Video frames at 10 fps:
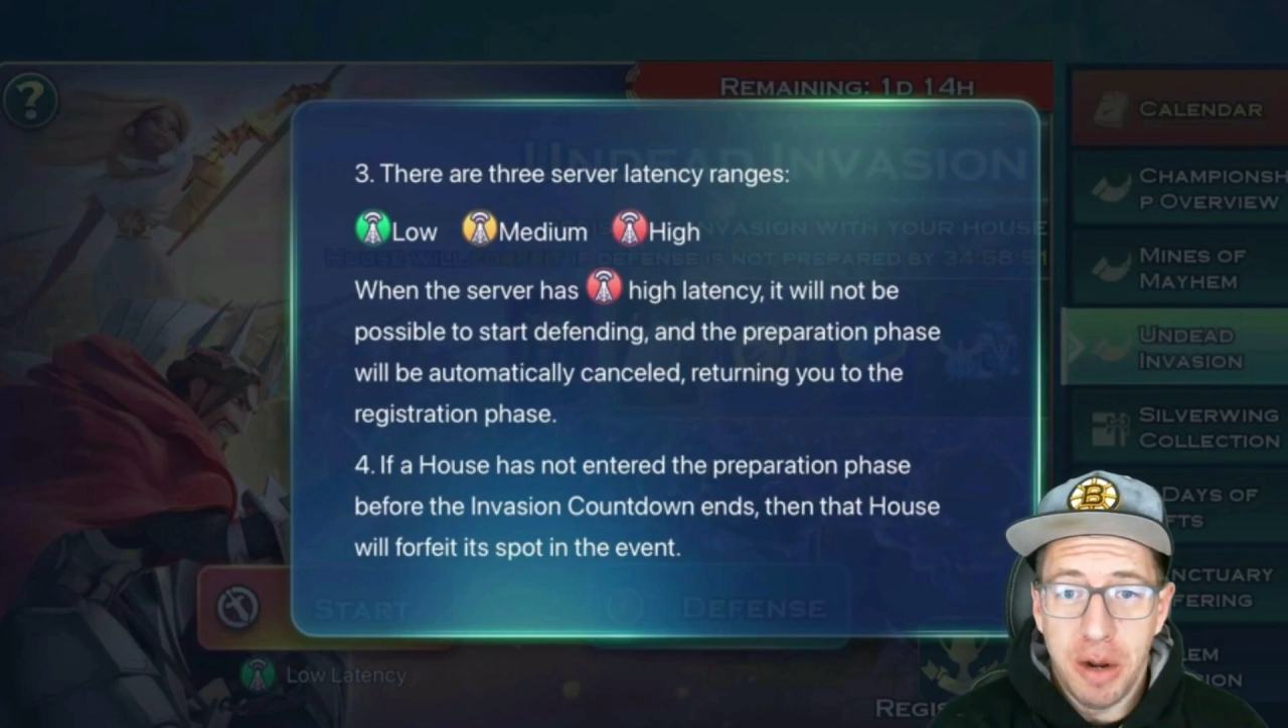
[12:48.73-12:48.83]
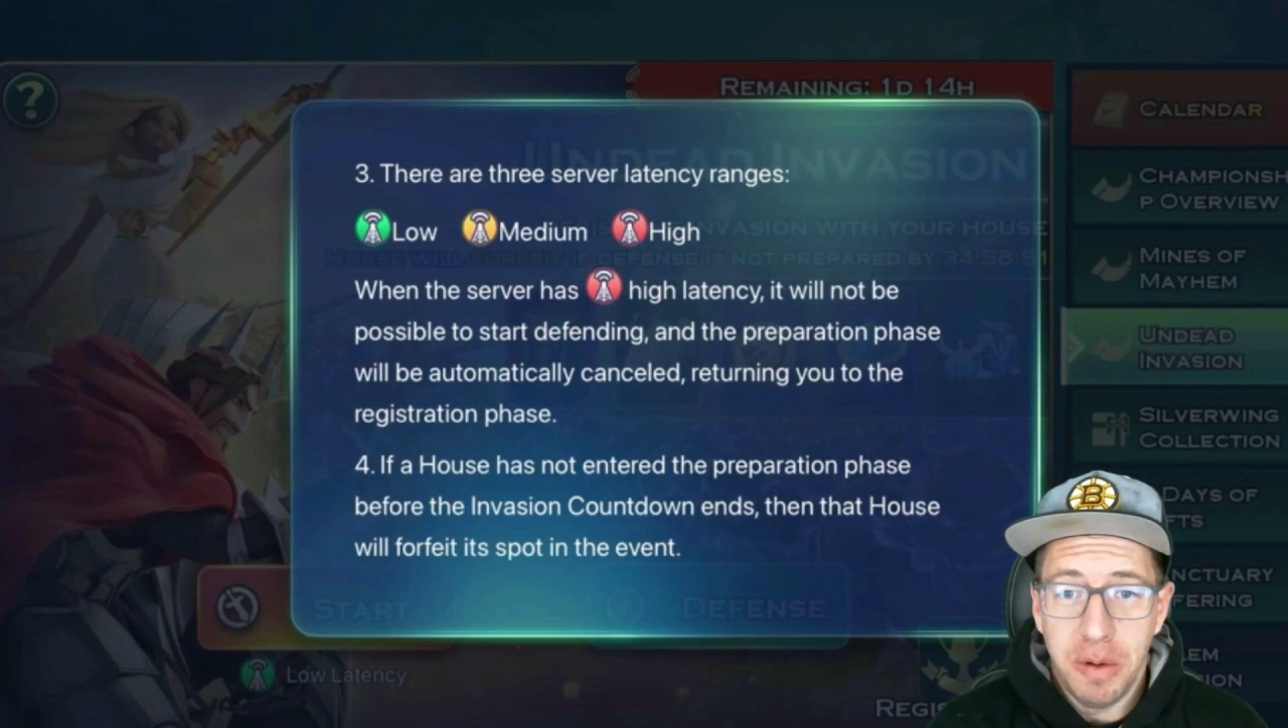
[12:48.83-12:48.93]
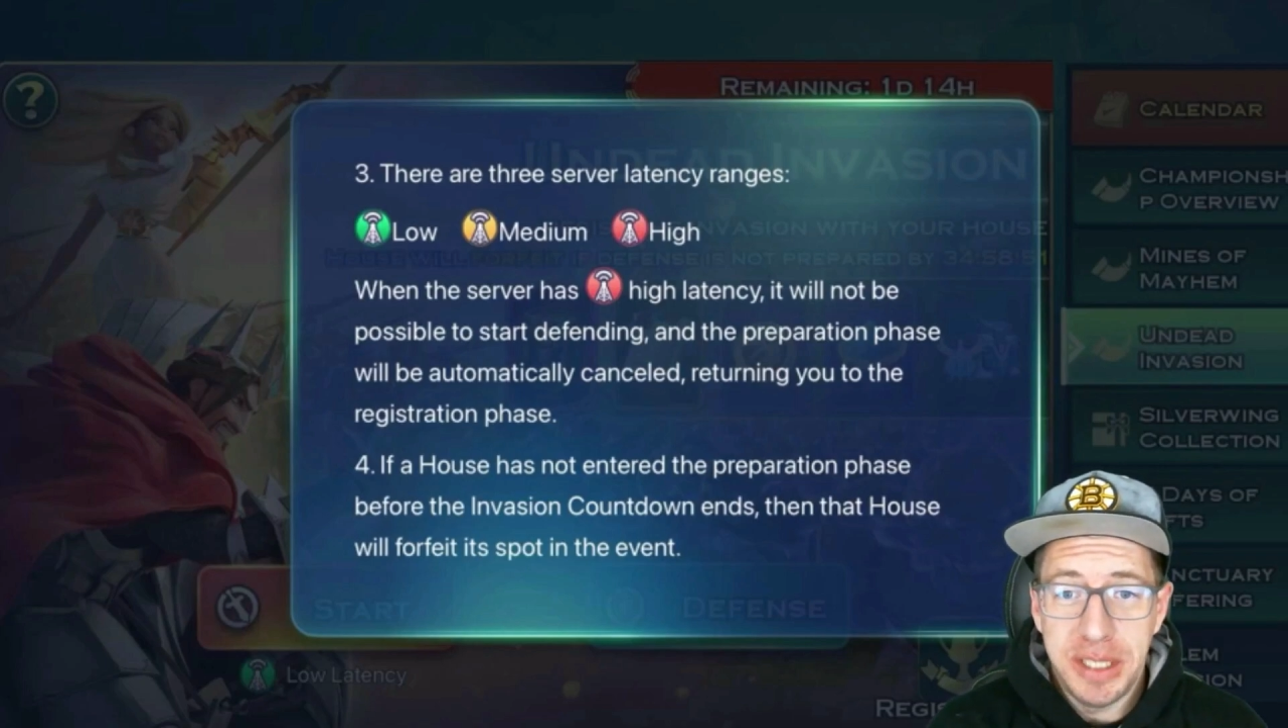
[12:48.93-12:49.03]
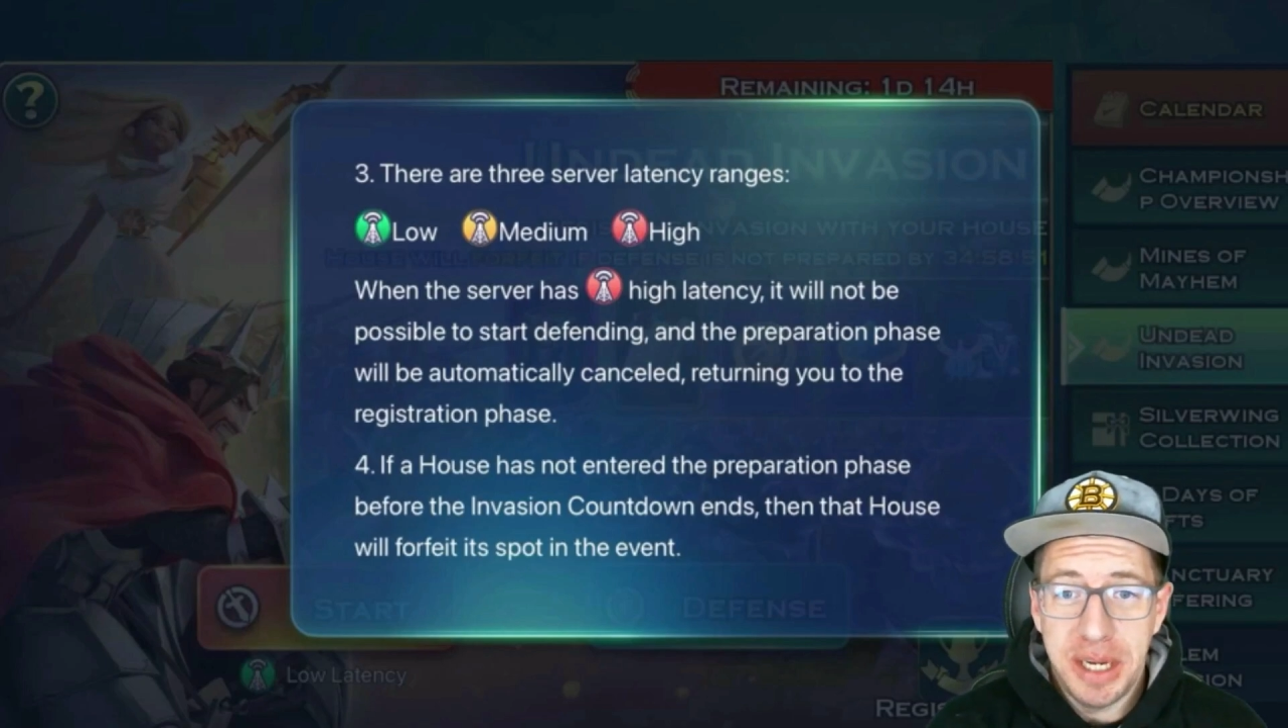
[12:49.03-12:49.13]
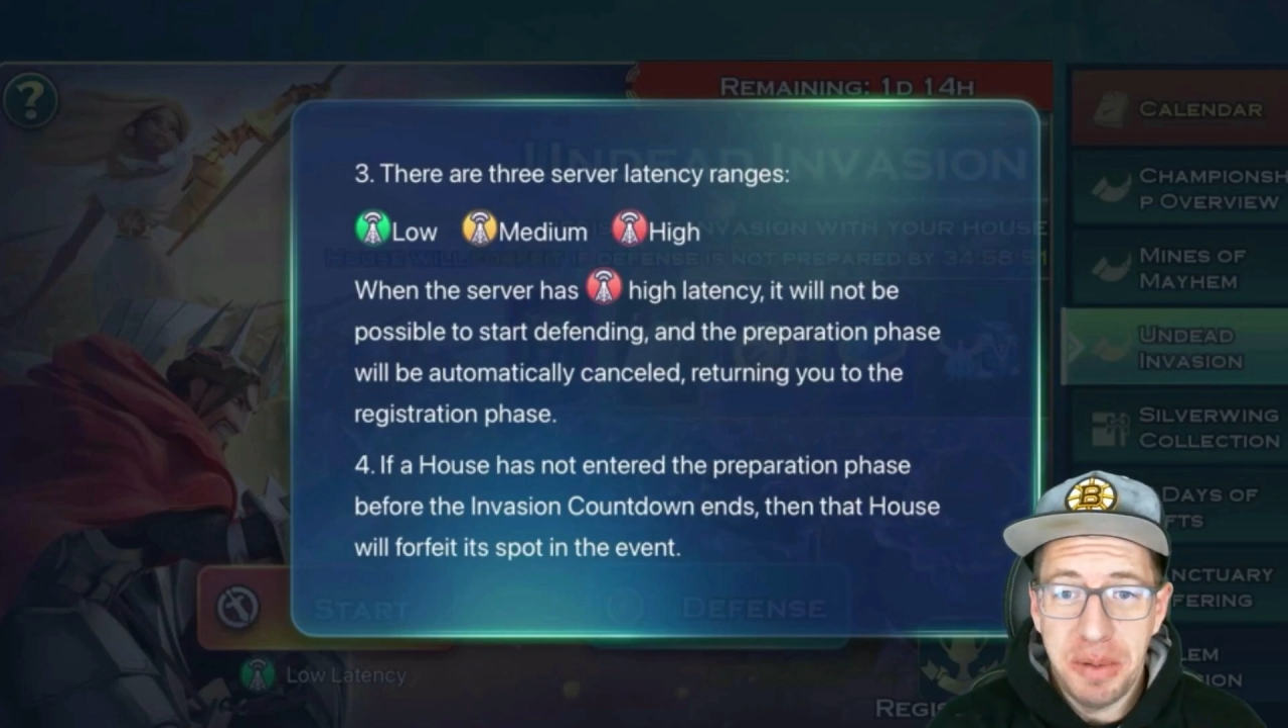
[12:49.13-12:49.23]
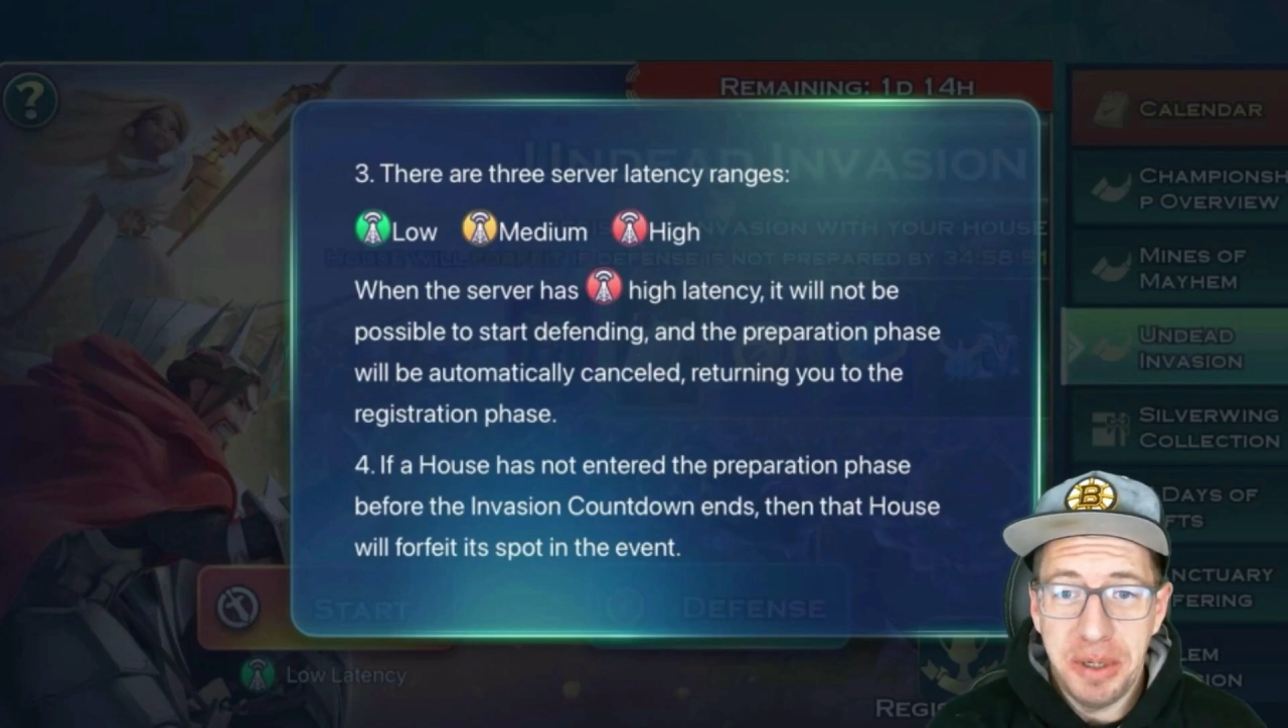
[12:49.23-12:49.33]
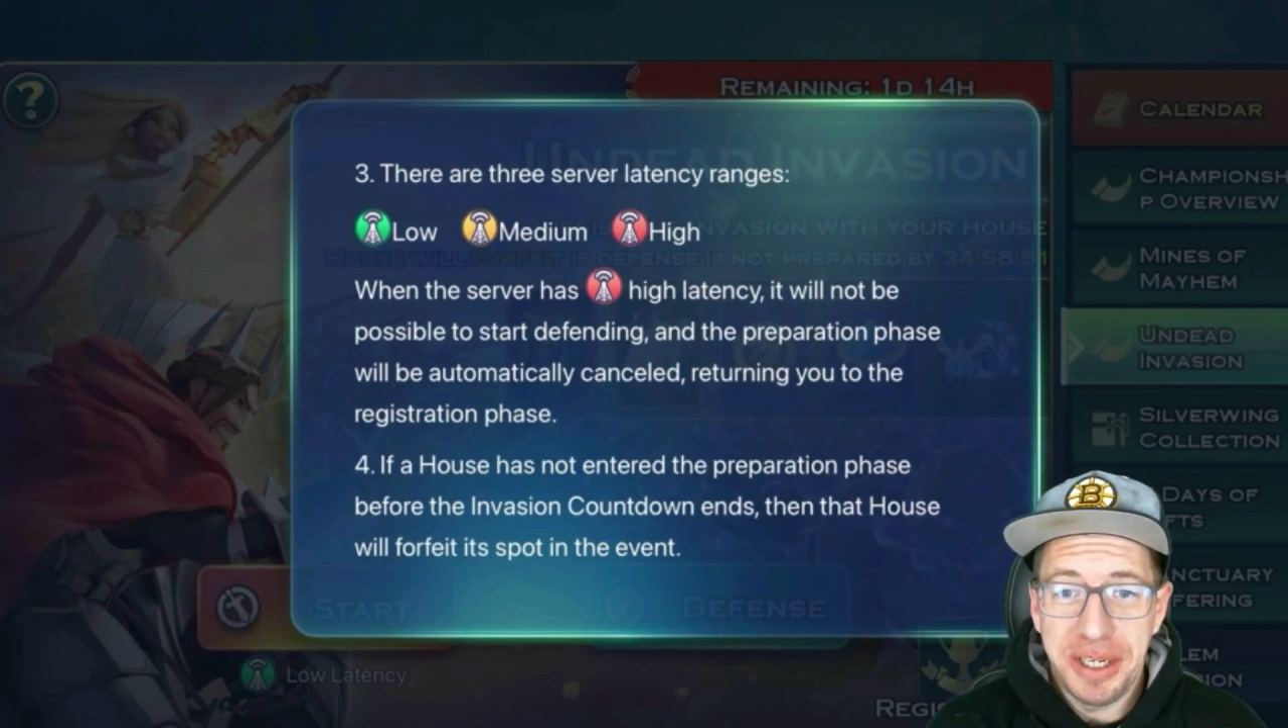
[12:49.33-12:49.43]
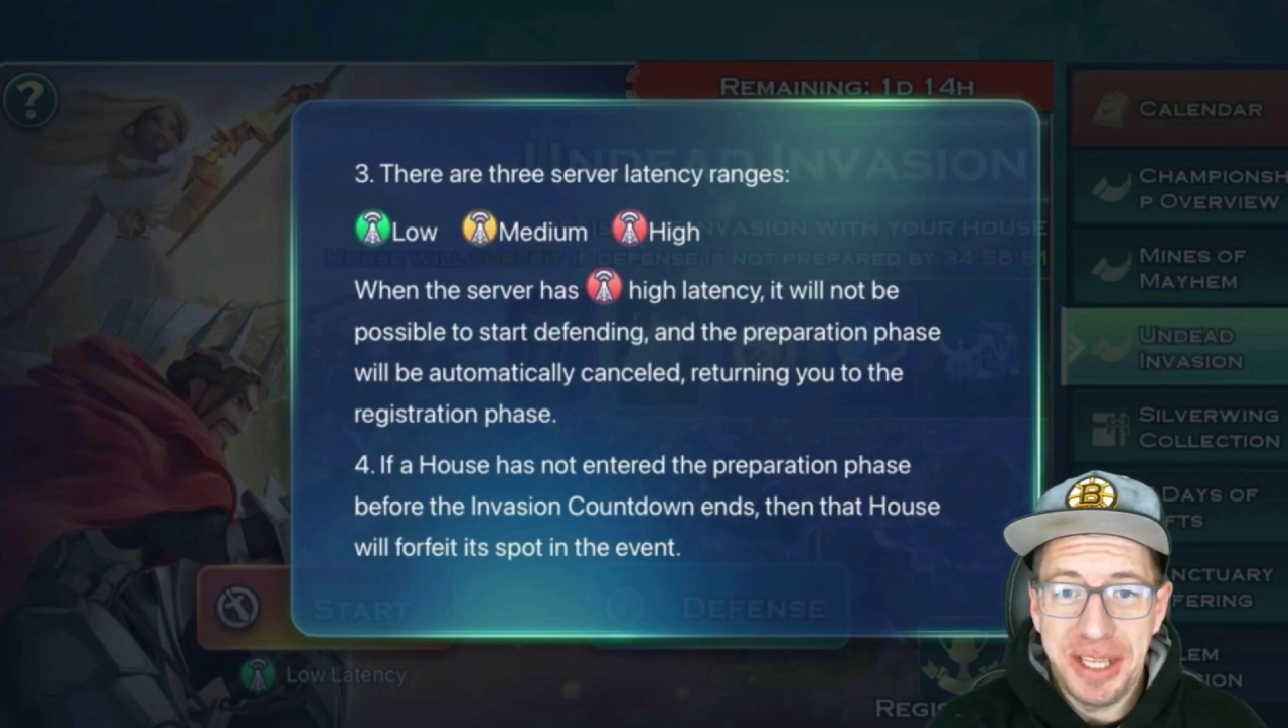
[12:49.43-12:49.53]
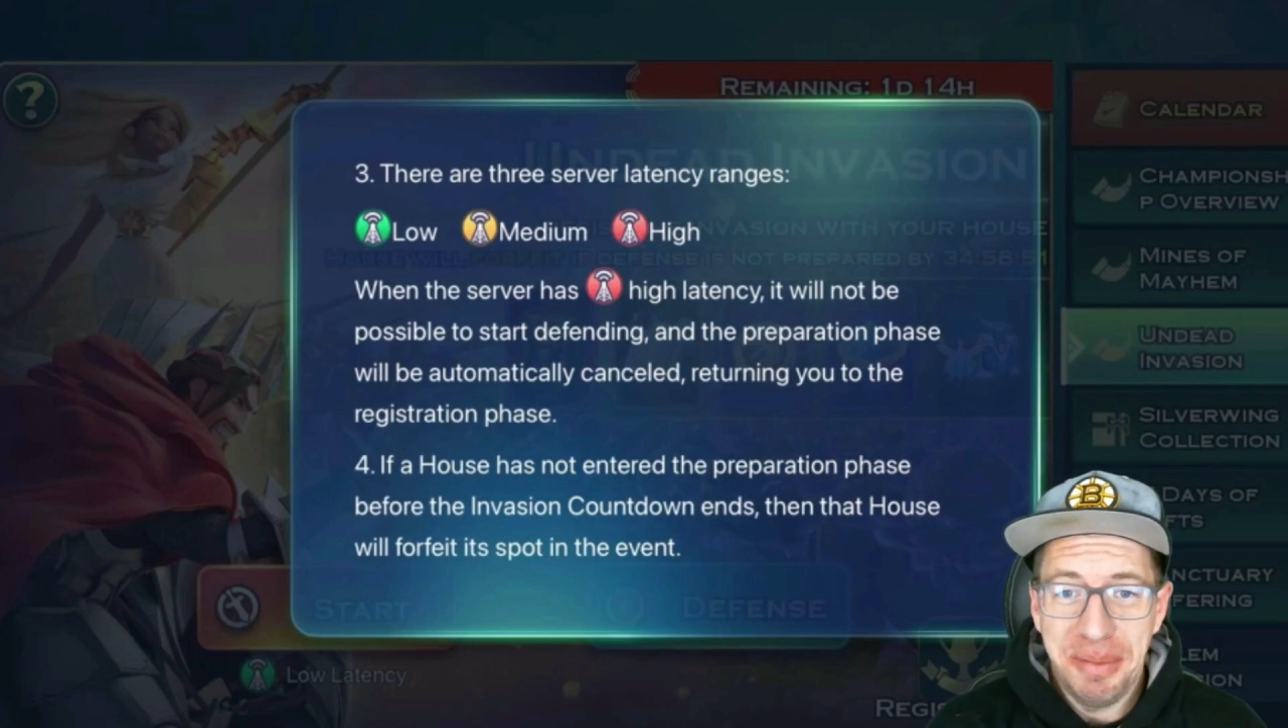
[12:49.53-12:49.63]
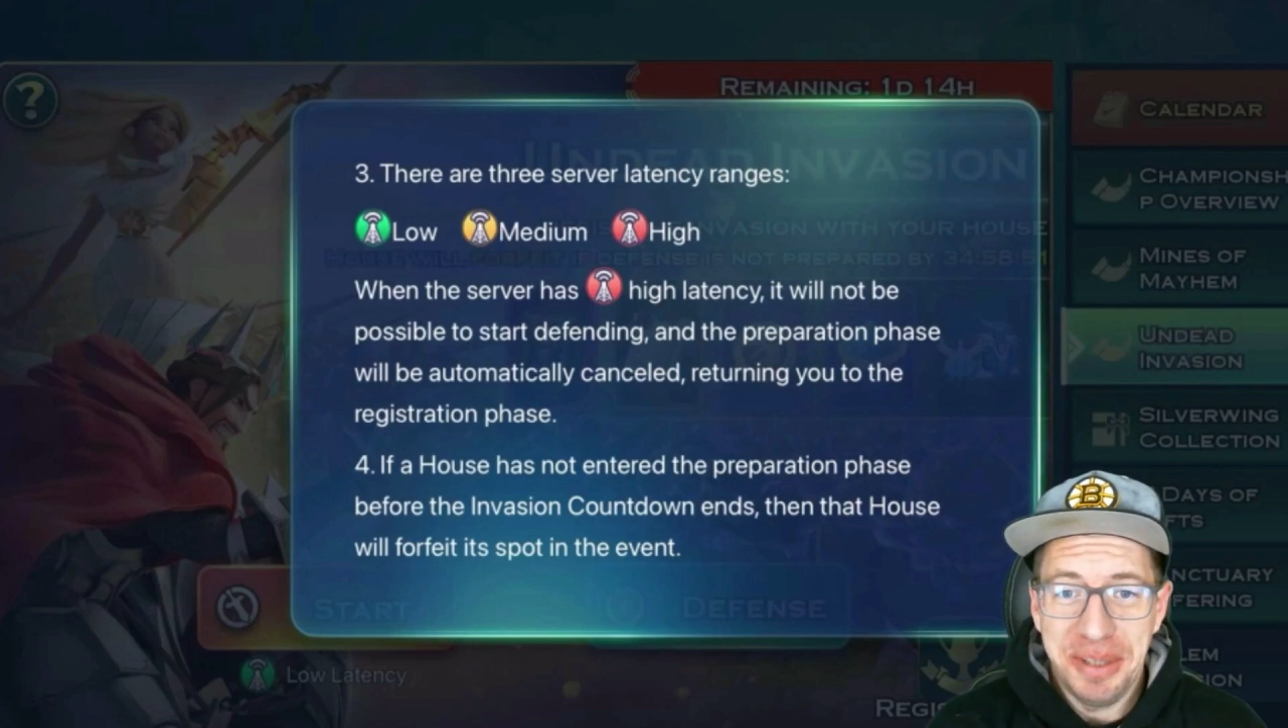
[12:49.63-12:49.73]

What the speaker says: know we said we would keep